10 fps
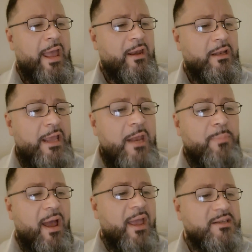and
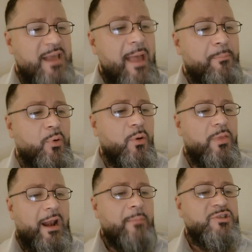lead by example
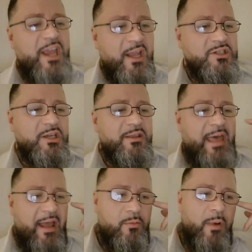that I'm changing
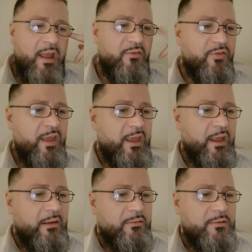that way of
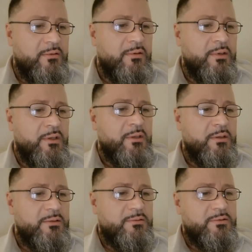thinking.
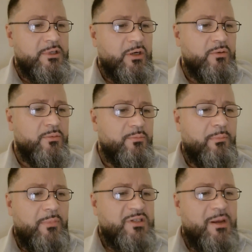You
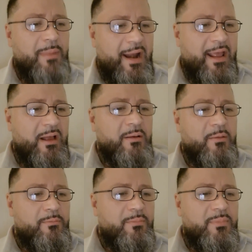know, somebody
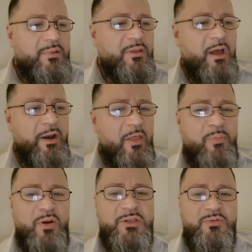else,
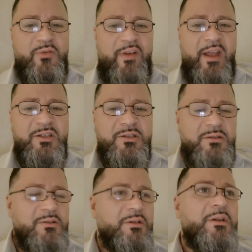another person's
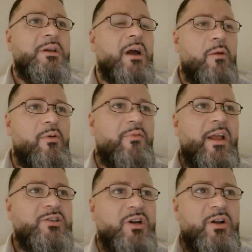revenge, a
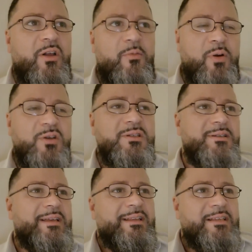revenge on another
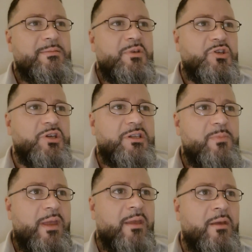person, it doesn't mean shit
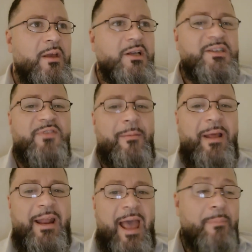to me, because if I'm
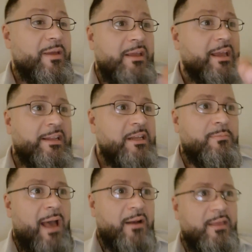not happy, it
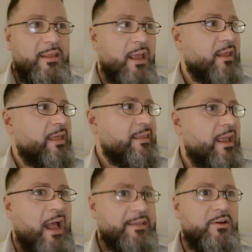didn't matter that
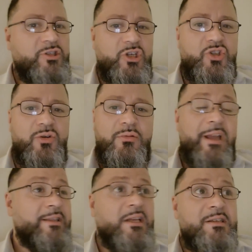they got their just due.
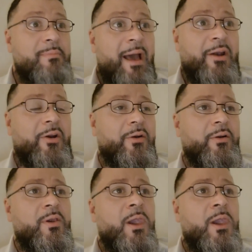It doesn't matter.